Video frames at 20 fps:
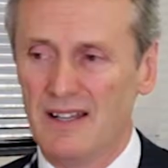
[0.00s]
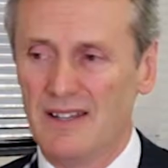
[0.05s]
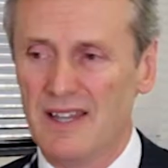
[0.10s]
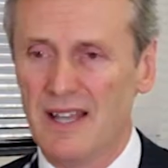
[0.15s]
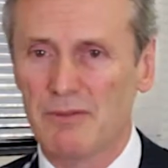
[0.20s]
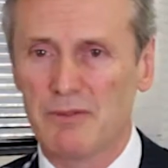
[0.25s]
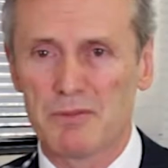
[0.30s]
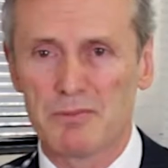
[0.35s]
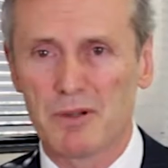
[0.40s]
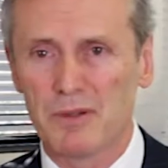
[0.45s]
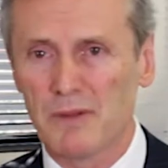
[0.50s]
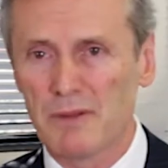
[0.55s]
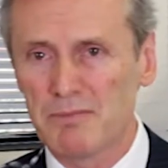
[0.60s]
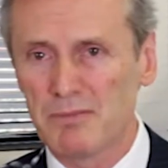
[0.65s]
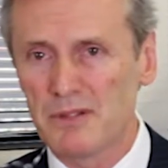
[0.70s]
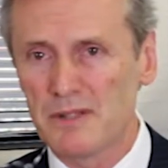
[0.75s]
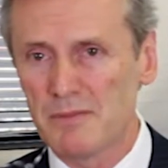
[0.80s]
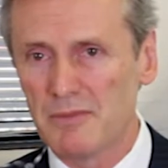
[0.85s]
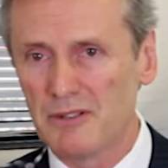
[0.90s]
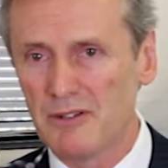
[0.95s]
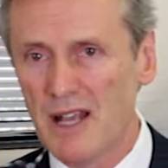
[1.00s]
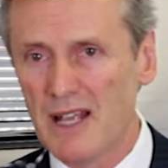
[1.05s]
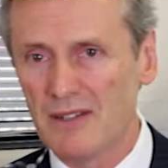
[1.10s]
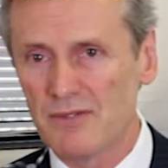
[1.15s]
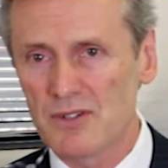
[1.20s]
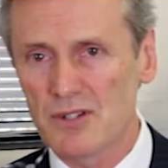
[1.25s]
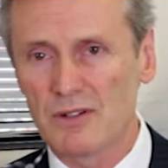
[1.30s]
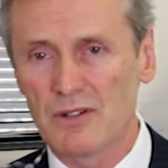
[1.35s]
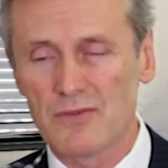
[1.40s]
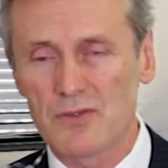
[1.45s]
that would probably put them
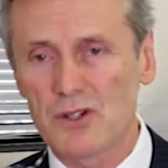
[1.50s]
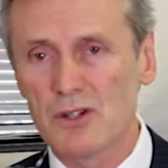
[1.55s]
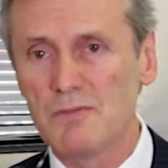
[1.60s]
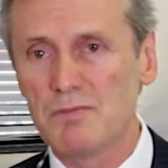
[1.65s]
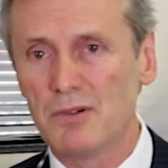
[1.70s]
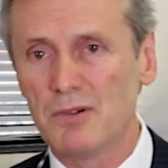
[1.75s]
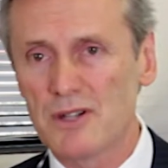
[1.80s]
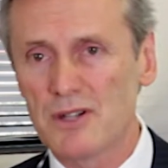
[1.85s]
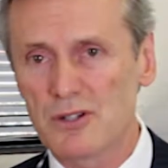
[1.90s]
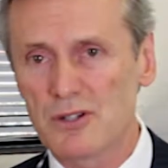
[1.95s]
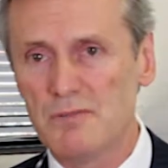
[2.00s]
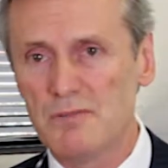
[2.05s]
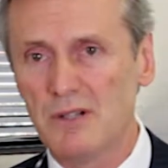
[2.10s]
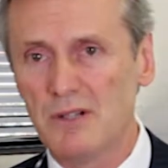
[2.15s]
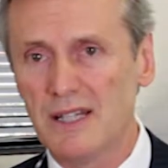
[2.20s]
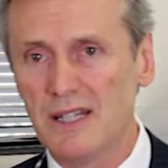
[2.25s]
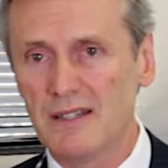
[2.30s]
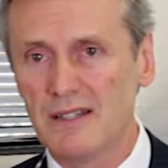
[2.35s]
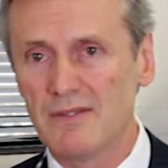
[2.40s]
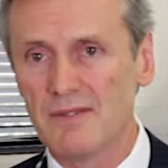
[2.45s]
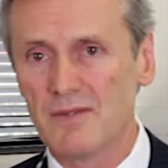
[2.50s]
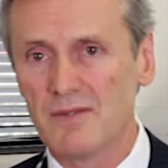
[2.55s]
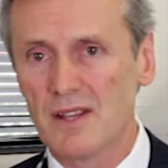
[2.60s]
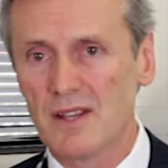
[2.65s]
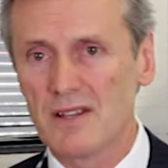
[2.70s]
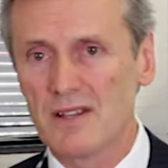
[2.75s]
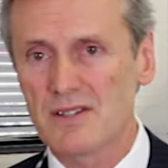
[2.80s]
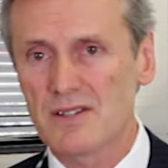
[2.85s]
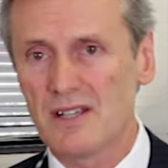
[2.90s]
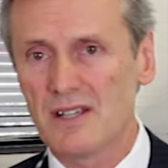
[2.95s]
around sort of 2.2 billion.
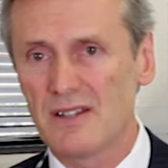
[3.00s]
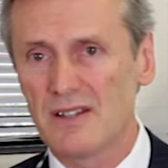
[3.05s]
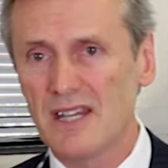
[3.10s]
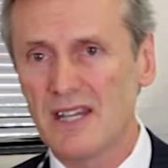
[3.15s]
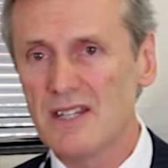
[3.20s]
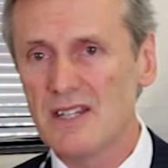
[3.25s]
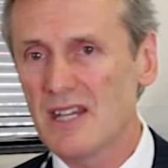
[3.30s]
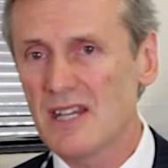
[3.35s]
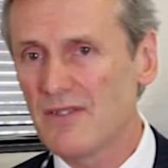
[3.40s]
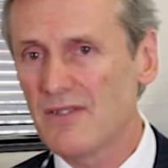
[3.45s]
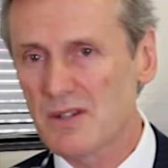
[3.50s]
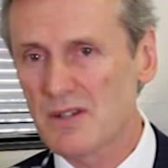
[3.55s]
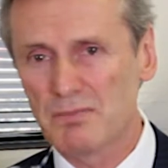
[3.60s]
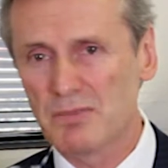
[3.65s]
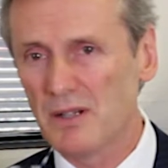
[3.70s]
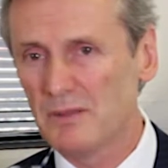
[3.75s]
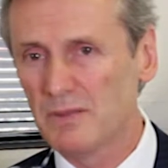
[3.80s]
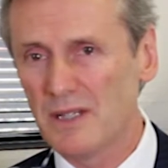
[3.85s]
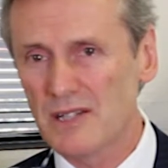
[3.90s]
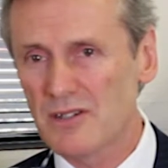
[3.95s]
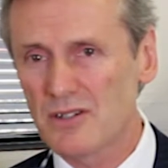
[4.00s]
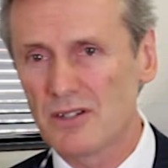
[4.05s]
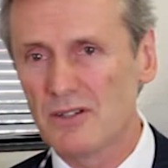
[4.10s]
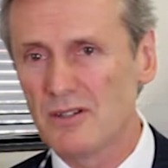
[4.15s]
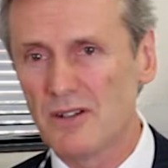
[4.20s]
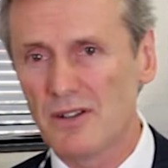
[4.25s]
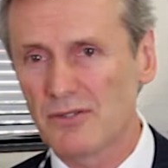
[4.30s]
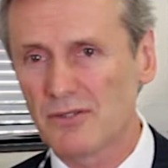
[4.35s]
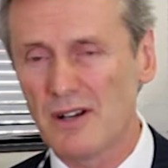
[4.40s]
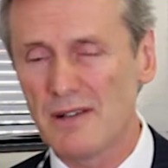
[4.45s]
So the ETFs are probably $2
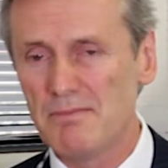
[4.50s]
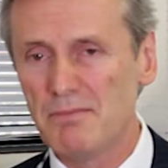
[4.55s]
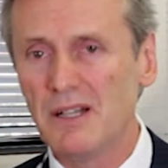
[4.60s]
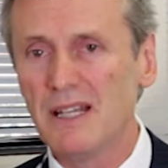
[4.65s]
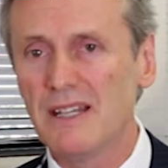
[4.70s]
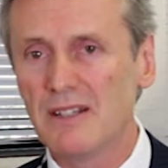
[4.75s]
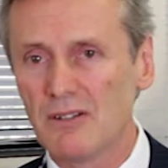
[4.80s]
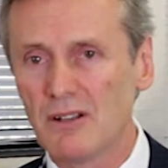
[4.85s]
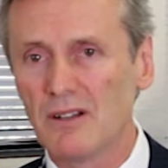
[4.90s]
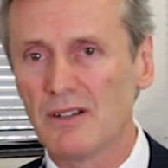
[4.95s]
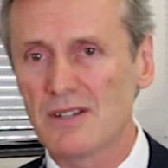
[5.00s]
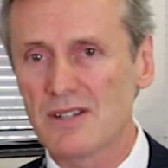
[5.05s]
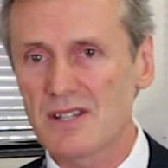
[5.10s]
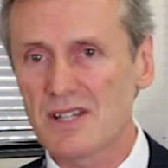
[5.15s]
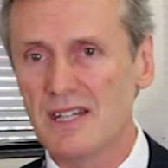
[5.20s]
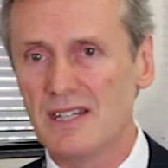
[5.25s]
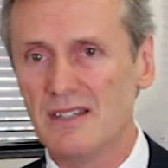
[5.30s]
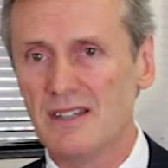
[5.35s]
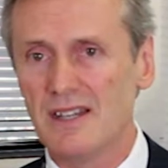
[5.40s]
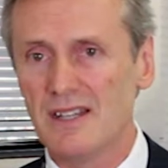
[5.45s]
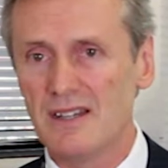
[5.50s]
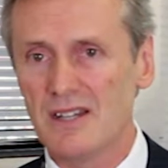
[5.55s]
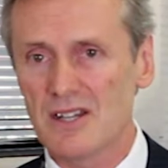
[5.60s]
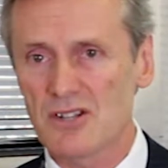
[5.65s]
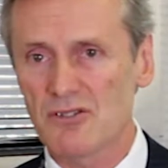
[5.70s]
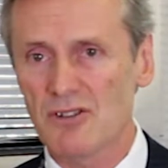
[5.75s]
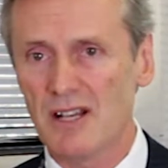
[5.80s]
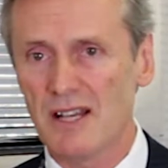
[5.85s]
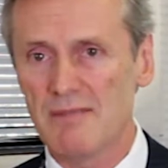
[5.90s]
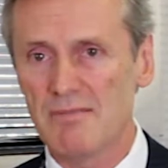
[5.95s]
to $3 billion in the
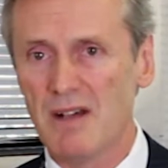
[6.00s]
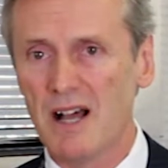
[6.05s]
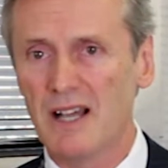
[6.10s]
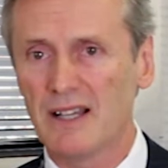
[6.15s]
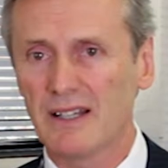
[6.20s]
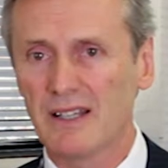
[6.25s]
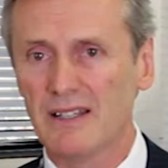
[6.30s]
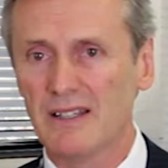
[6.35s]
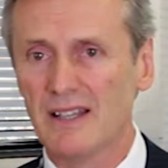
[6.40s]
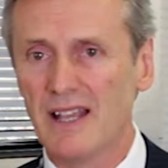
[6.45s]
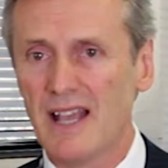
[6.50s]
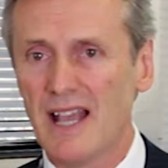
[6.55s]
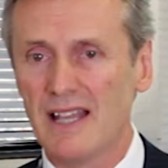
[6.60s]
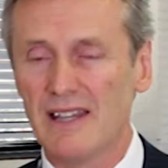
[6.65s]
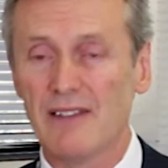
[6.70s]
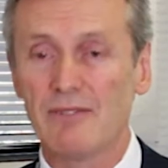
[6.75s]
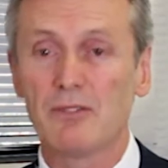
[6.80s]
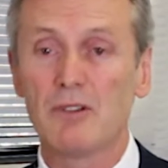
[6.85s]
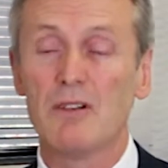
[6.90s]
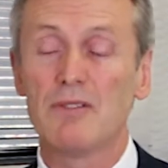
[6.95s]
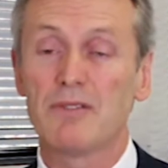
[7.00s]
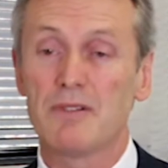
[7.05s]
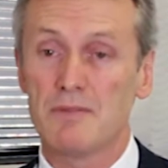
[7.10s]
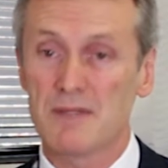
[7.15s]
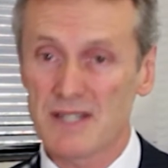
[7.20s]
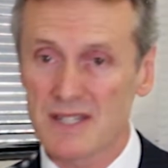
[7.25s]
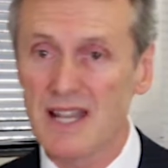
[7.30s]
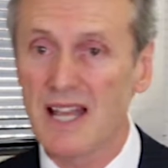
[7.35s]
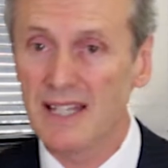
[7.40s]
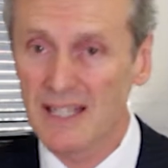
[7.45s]
Australian market, and they've gone from a
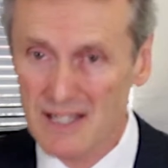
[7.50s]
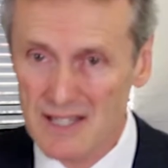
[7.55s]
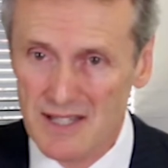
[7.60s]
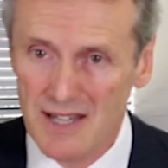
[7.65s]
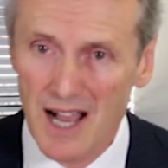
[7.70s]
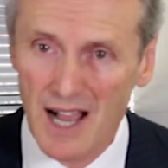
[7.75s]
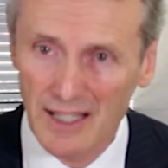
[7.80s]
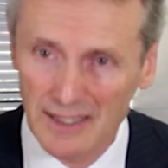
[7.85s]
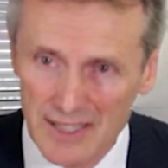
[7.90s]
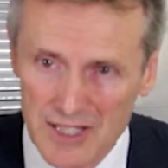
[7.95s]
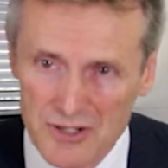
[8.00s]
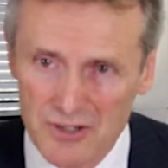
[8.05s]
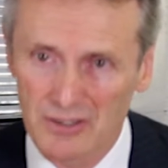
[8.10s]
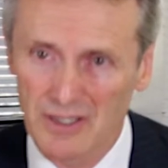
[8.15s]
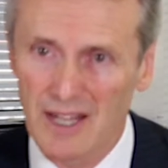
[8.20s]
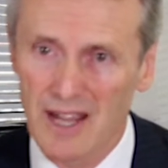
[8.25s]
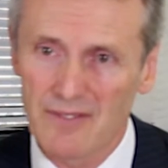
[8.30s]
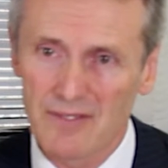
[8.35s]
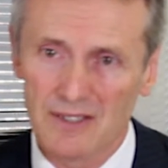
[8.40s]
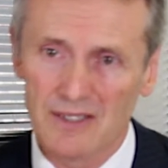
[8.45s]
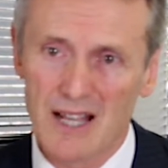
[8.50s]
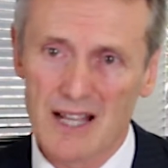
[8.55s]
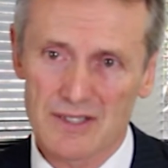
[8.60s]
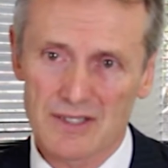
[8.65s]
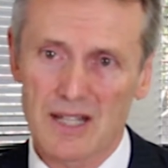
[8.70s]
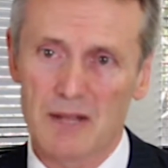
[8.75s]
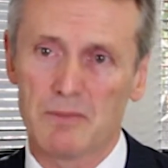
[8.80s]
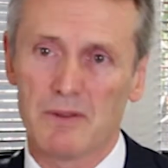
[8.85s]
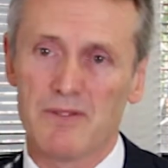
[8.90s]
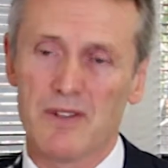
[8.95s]
standing start literally over the
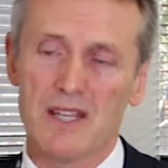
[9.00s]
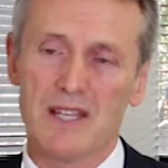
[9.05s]
last couple of